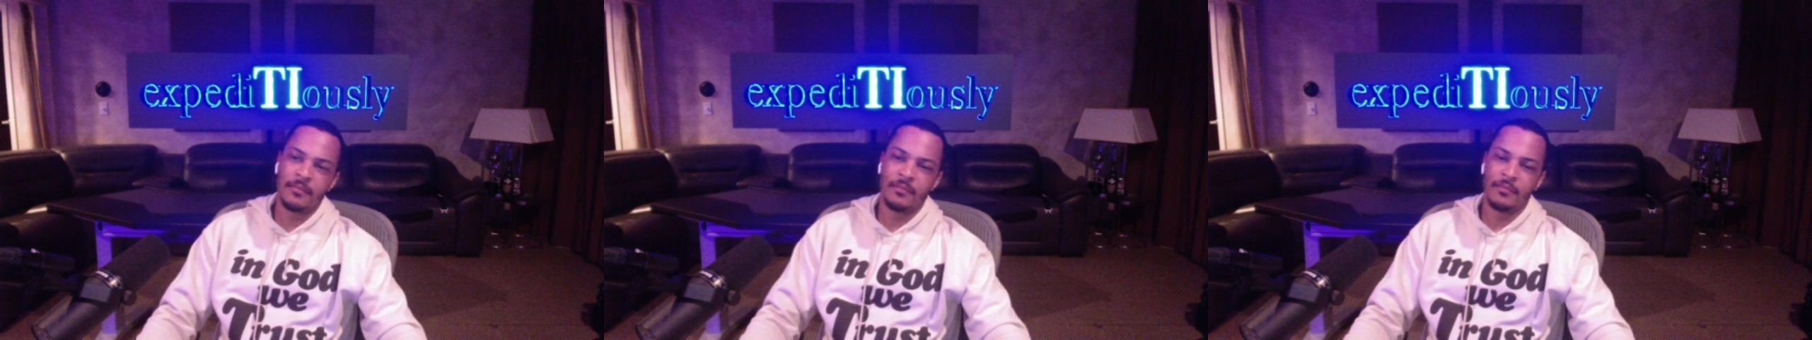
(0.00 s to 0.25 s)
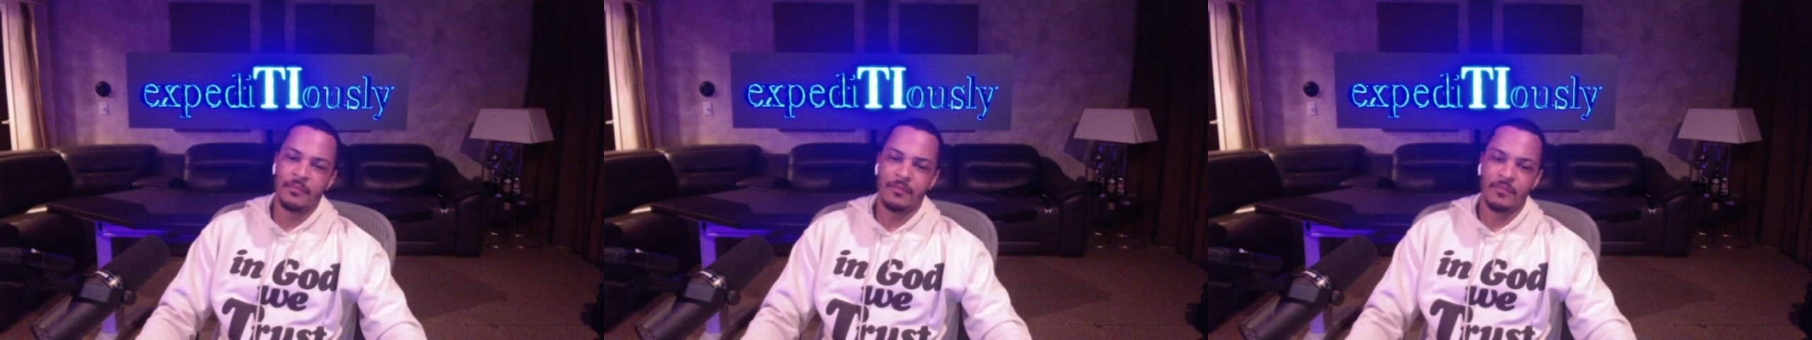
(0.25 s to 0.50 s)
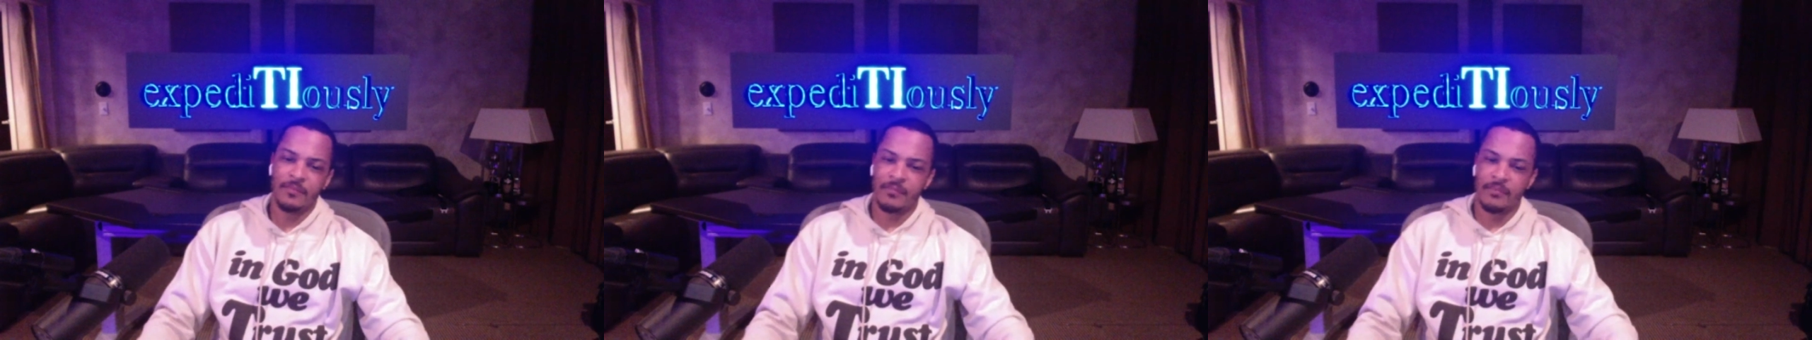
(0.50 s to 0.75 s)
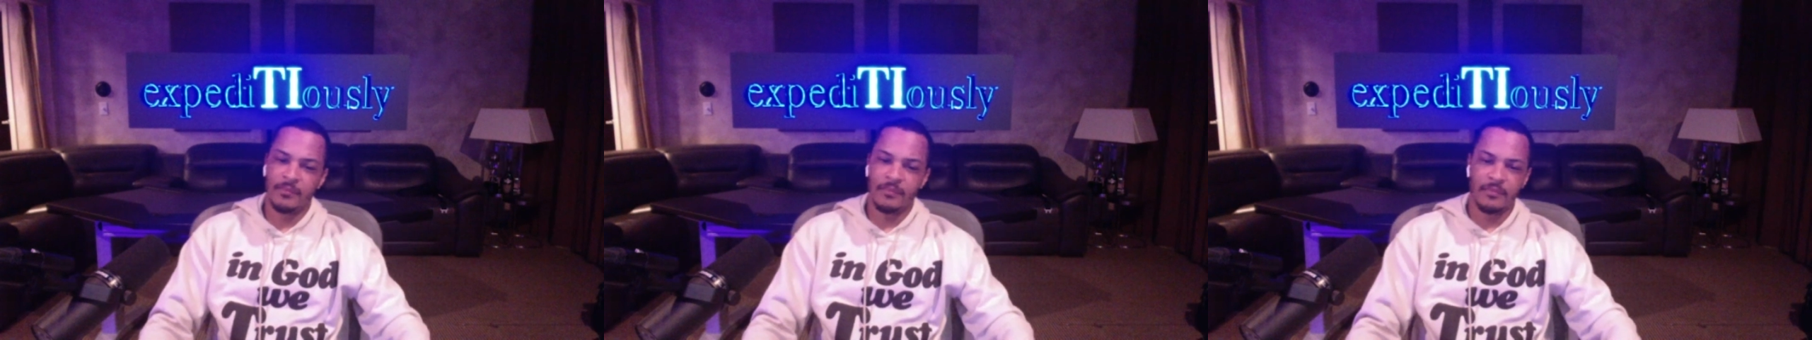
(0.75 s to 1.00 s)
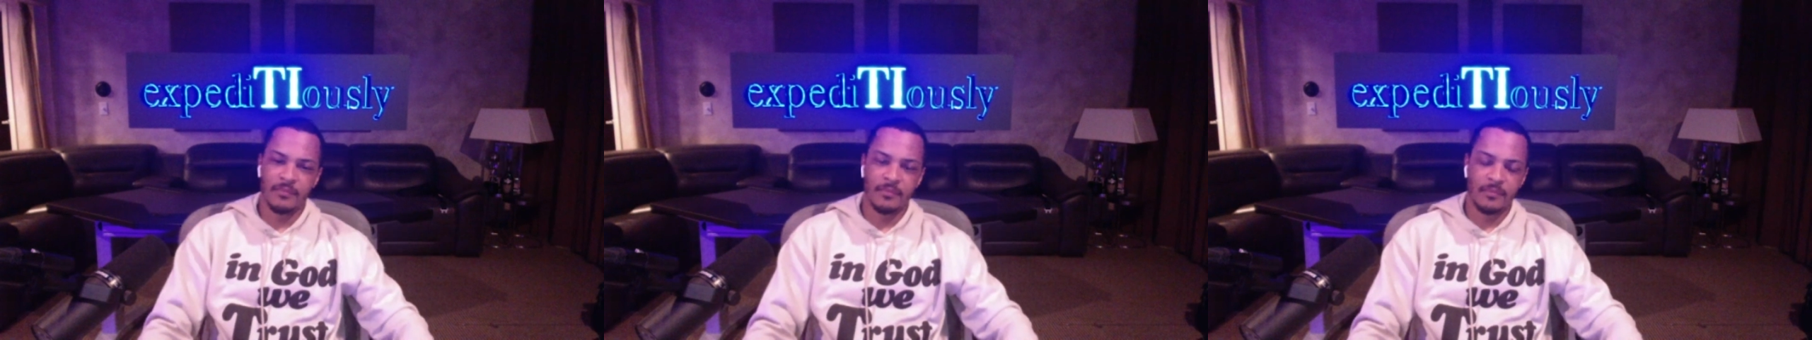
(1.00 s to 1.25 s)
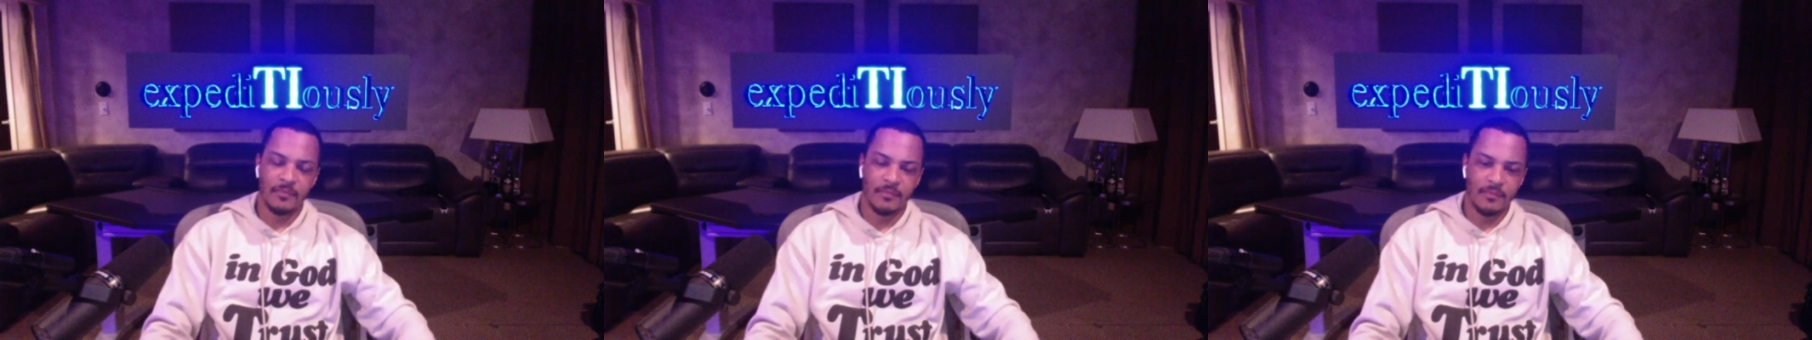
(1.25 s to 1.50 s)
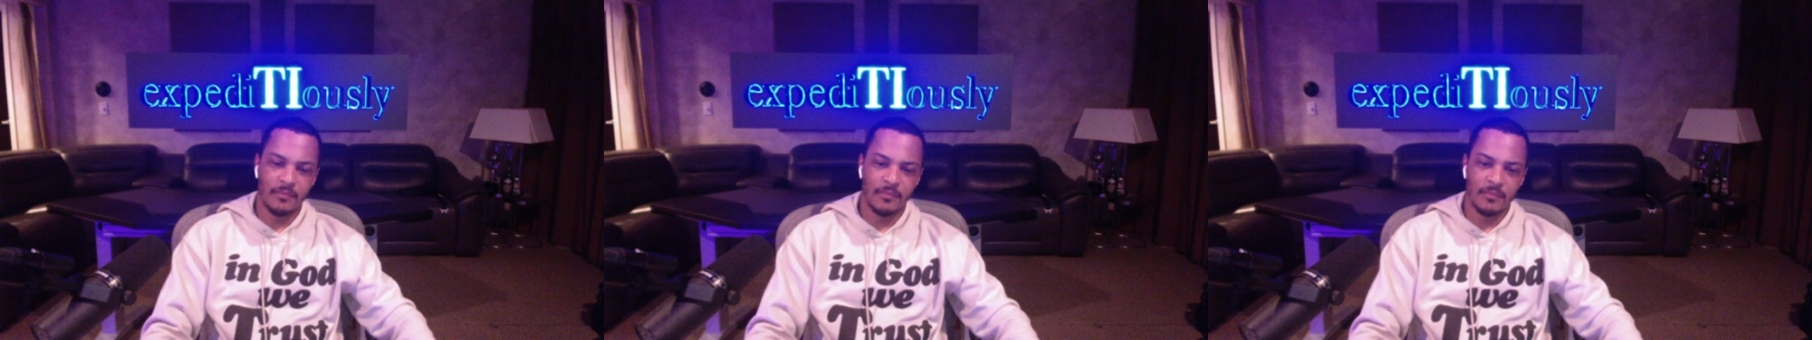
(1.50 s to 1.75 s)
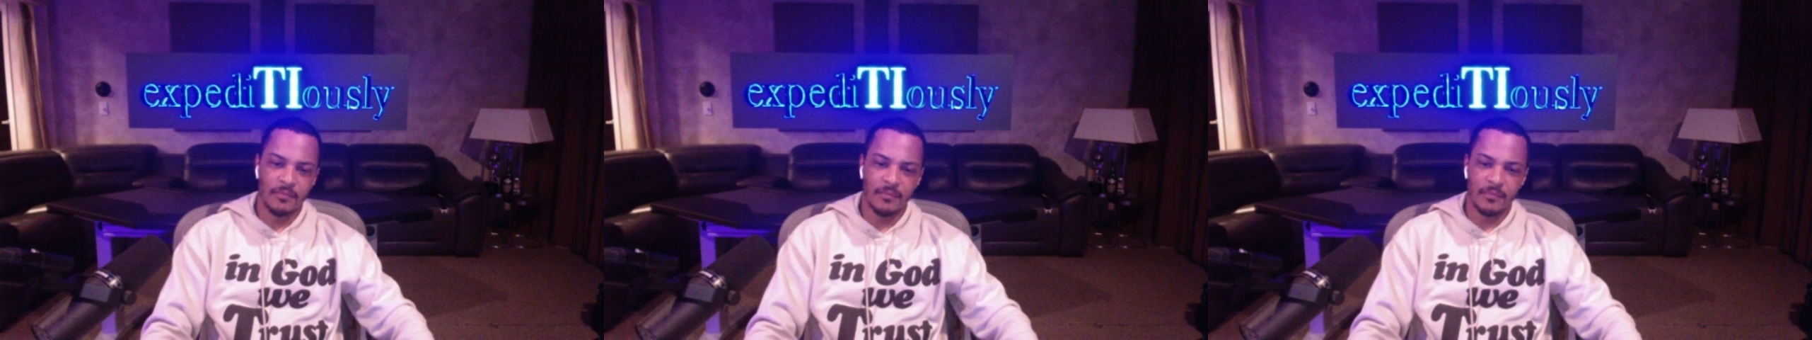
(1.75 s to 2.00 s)

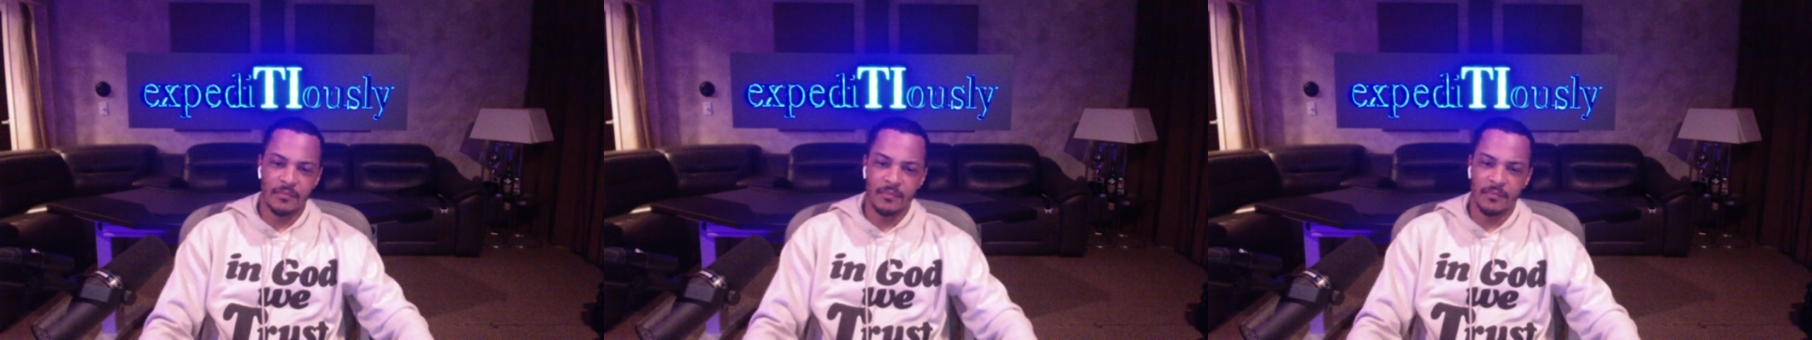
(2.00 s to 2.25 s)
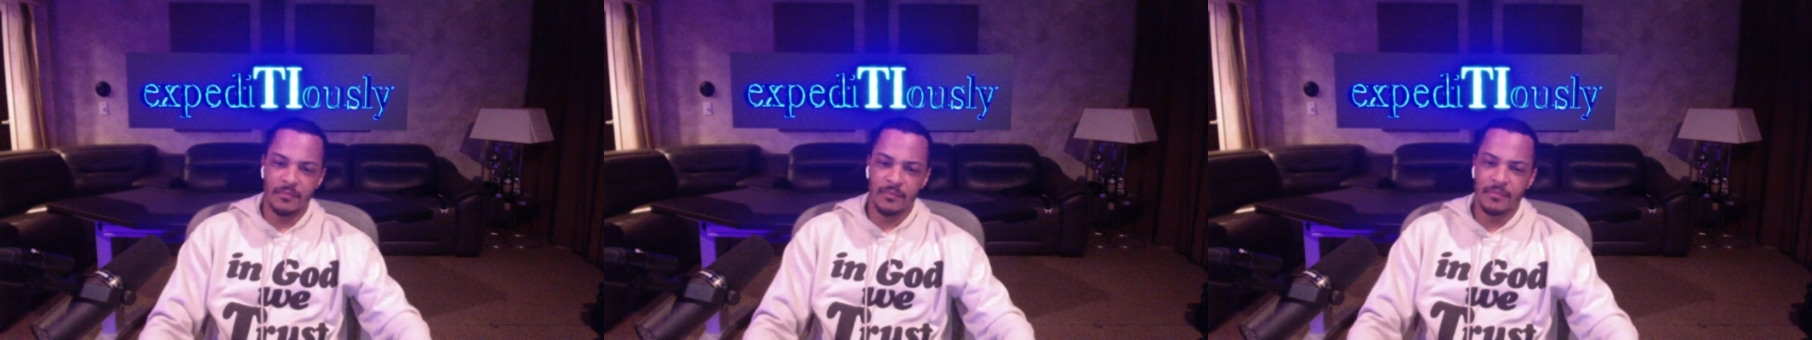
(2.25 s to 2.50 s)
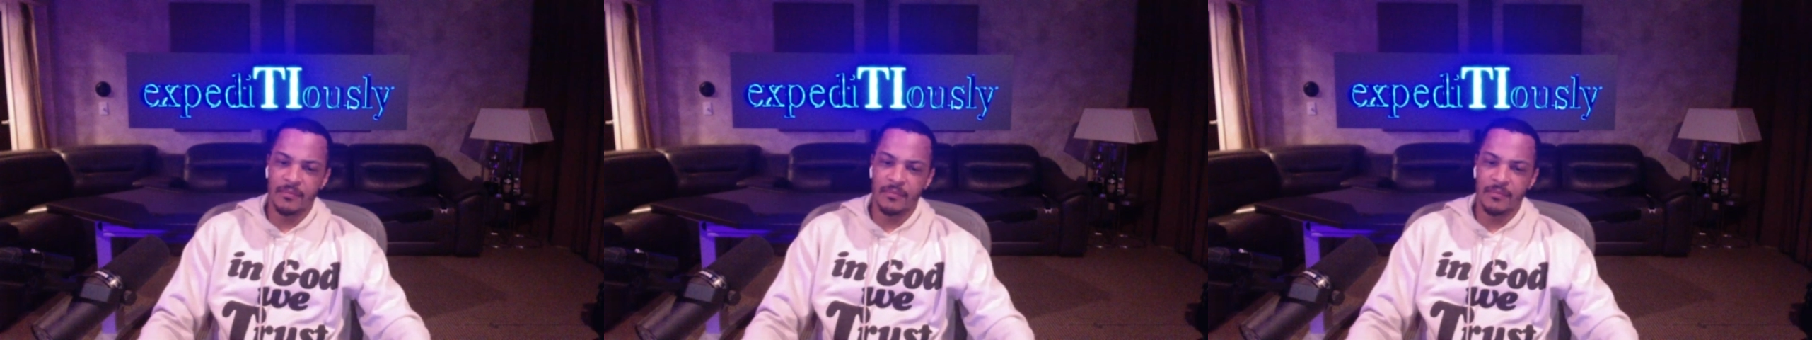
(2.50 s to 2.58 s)
Nobody speaks.